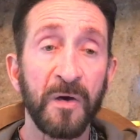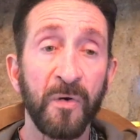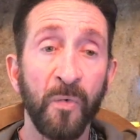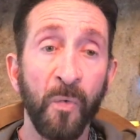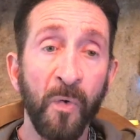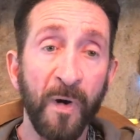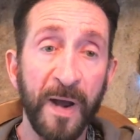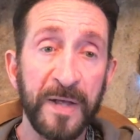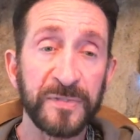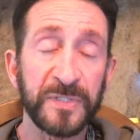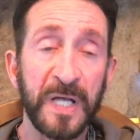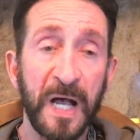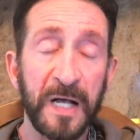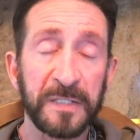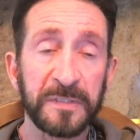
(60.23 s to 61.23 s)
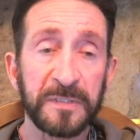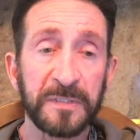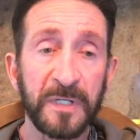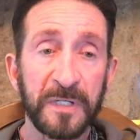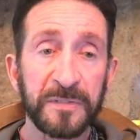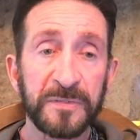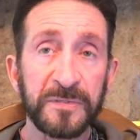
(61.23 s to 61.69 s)
Or has God
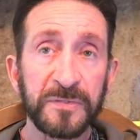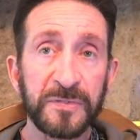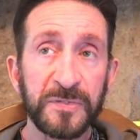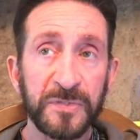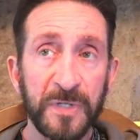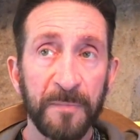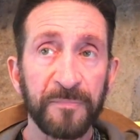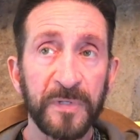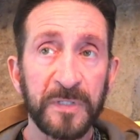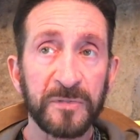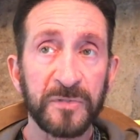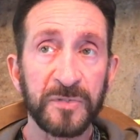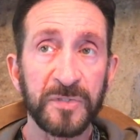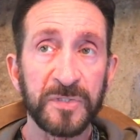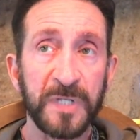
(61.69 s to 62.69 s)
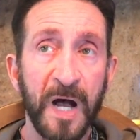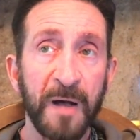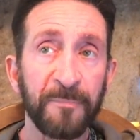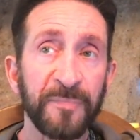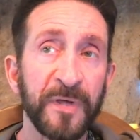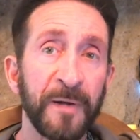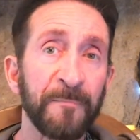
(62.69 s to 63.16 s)
done something to
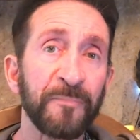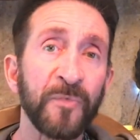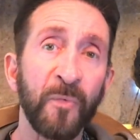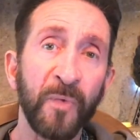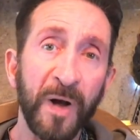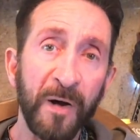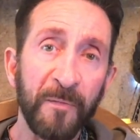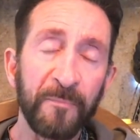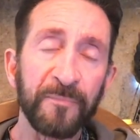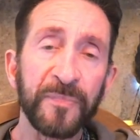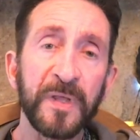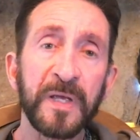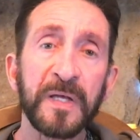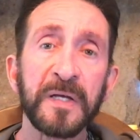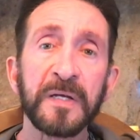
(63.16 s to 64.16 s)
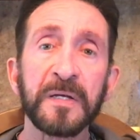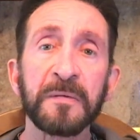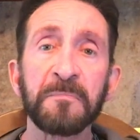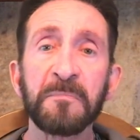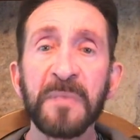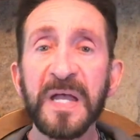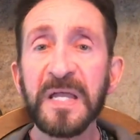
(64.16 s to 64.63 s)
stop them? Well,
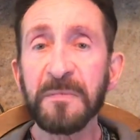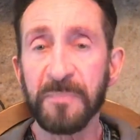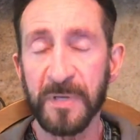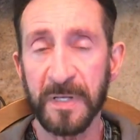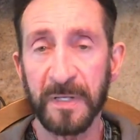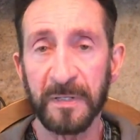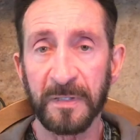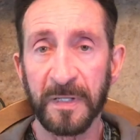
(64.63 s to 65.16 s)
maybe.